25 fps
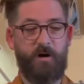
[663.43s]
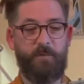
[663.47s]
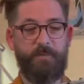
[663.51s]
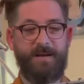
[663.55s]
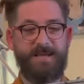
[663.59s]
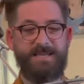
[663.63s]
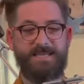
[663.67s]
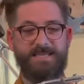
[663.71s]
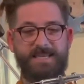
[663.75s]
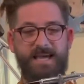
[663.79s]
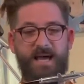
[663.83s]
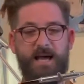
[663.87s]

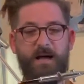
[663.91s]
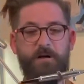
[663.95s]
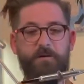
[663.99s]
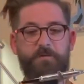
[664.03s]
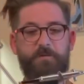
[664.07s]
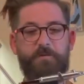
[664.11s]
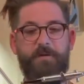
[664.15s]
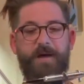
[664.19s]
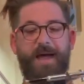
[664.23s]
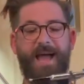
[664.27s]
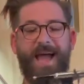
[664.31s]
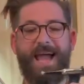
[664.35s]

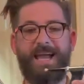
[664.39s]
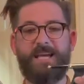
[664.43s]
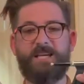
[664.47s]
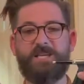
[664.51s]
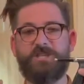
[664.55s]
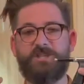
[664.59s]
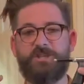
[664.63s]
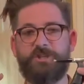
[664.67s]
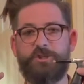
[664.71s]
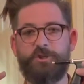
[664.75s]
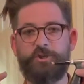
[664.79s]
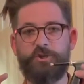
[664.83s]
myself a
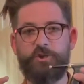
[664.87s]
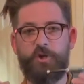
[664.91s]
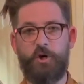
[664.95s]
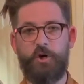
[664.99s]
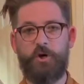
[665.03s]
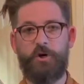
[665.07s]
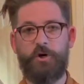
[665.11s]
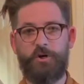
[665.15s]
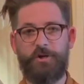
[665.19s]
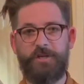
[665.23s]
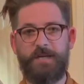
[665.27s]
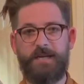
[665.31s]

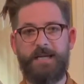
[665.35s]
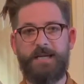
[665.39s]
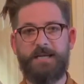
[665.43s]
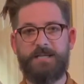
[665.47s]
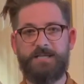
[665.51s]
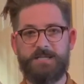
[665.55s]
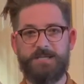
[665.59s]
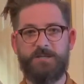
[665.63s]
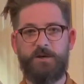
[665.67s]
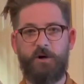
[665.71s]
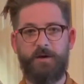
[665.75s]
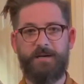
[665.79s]
sturdy
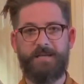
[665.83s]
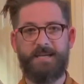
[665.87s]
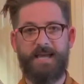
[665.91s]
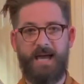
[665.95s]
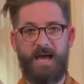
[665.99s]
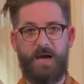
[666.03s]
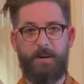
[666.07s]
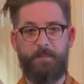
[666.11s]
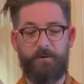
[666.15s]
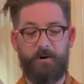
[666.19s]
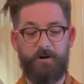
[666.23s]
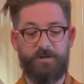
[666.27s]
side
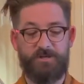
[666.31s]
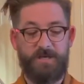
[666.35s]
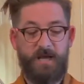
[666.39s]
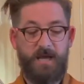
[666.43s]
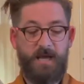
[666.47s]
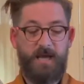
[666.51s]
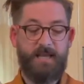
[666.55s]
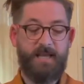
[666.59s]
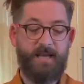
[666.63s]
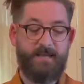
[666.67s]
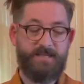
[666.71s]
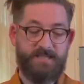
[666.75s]
airbrush.
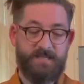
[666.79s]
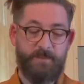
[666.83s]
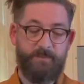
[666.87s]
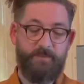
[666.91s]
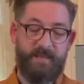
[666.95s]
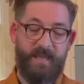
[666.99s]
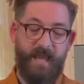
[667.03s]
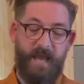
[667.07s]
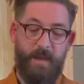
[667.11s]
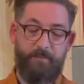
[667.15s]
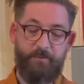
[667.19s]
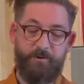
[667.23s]
Now, some of
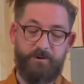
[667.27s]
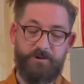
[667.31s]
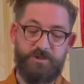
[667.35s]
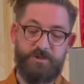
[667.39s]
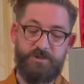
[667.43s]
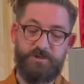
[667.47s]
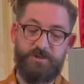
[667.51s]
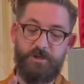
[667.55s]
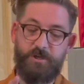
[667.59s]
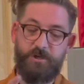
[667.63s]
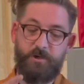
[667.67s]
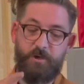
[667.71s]
the
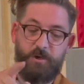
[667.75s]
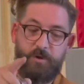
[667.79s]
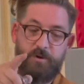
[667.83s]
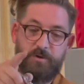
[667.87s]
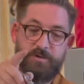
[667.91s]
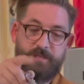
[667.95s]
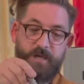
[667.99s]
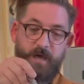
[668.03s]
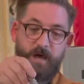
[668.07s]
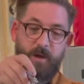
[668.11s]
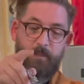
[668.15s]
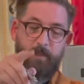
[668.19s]
airbrushes you
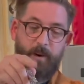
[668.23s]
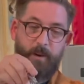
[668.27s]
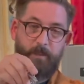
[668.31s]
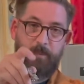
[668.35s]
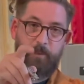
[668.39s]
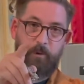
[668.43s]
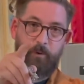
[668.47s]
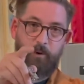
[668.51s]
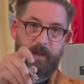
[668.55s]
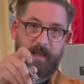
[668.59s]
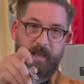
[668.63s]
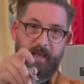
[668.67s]
use by
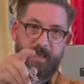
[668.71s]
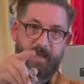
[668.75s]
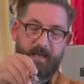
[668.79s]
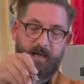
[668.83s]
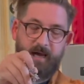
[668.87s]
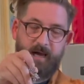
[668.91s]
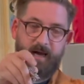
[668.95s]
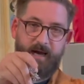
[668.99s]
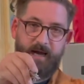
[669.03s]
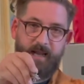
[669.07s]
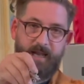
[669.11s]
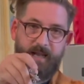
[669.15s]
pulling
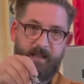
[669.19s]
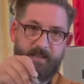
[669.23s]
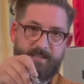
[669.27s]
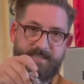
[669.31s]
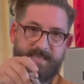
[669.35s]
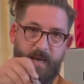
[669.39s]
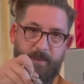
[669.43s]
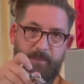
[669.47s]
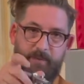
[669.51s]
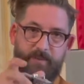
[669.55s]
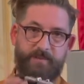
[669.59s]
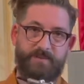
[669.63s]
a little
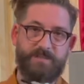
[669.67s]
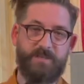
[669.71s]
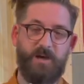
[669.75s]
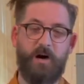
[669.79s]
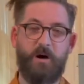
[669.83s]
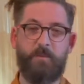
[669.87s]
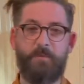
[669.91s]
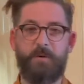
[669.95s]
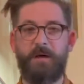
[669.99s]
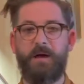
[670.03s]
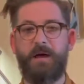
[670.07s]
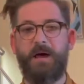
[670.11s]
tab on the
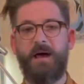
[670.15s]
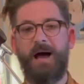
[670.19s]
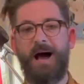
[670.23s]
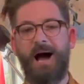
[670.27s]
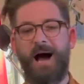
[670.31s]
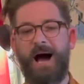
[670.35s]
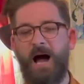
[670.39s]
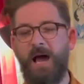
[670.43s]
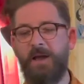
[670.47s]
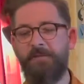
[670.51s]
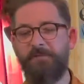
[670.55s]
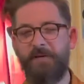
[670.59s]
top,
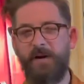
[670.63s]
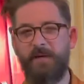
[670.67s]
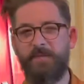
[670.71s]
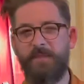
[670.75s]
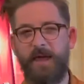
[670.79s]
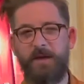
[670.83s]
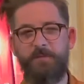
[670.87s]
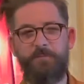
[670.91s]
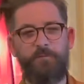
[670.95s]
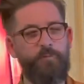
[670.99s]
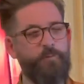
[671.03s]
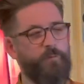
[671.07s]
I found
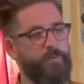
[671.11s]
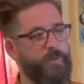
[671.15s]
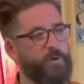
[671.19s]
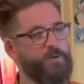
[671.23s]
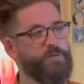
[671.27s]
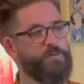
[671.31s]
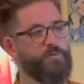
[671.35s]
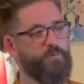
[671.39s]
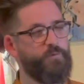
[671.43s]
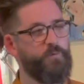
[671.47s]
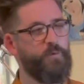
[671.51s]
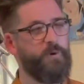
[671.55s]

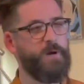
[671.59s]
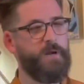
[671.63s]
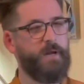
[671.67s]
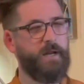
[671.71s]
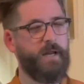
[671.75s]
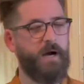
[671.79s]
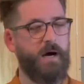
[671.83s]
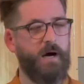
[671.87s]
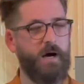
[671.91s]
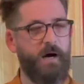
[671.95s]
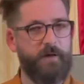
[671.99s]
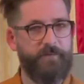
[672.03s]
those
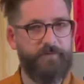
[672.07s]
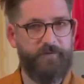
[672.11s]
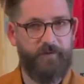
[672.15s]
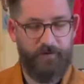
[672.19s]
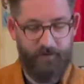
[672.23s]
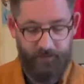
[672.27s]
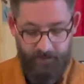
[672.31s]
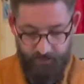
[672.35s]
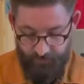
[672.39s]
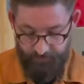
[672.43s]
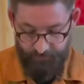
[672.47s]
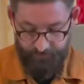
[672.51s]
really hard to
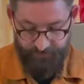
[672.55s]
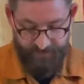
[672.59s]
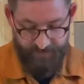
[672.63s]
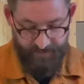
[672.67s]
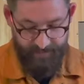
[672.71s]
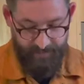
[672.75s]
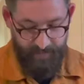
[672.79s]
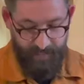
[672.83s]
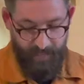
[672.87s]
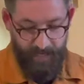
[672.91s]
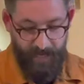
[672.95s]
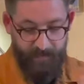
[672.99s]
use.
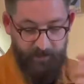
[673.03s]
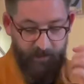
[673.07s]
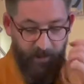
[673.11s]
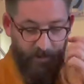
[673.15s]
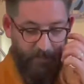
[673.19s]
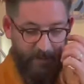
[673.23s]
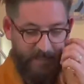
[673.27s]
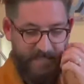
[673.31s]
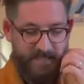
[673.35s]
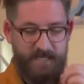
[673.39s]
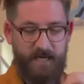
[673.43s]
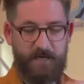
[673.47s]
I
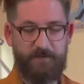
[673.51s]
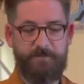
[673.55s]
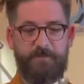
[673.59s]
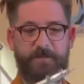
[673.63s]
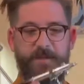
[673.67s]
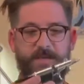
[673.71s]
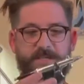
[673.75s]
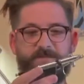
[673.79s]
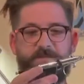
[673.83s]
got myself this